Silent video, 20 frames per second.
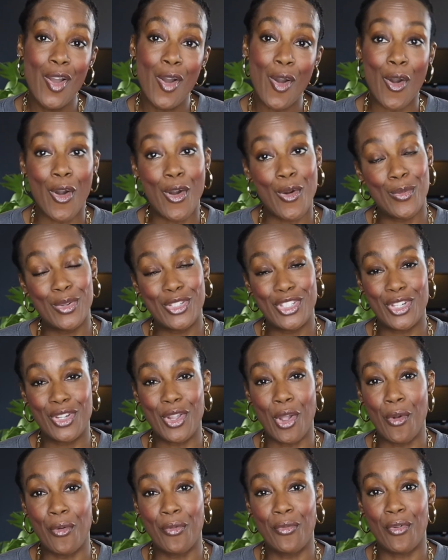Or would you
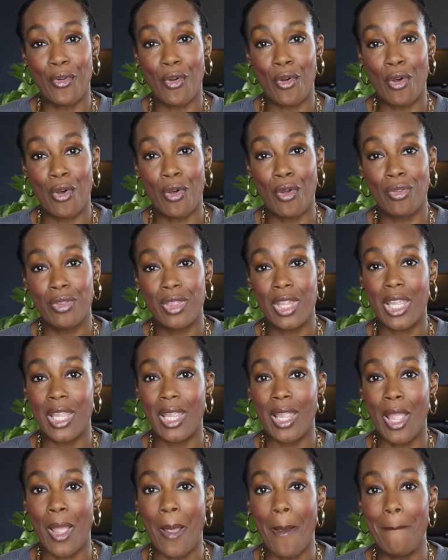go for the
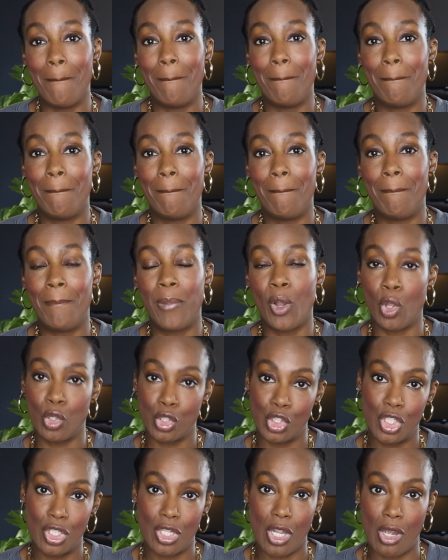
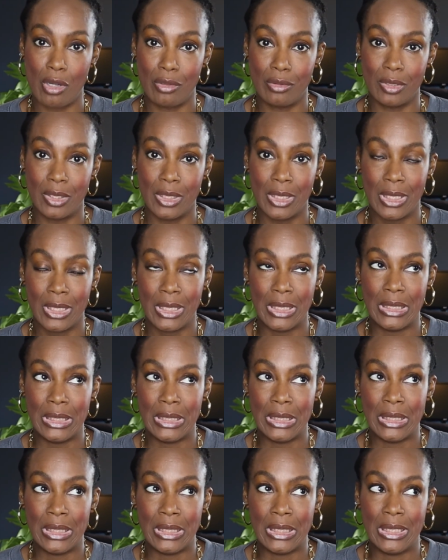blush tone?
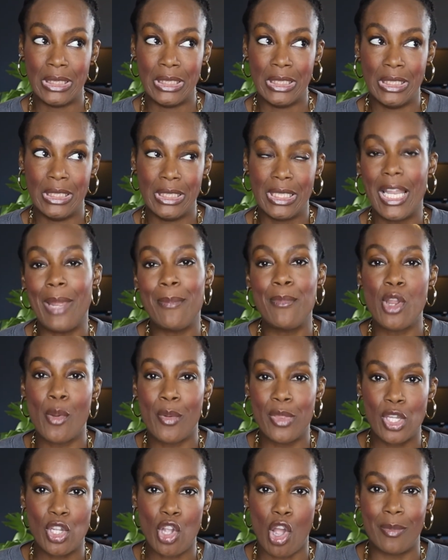Let me know in
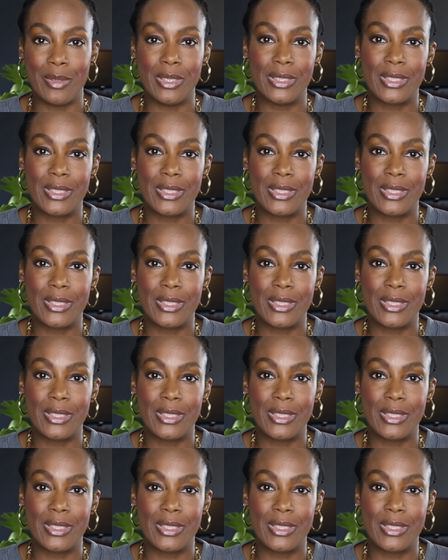the comment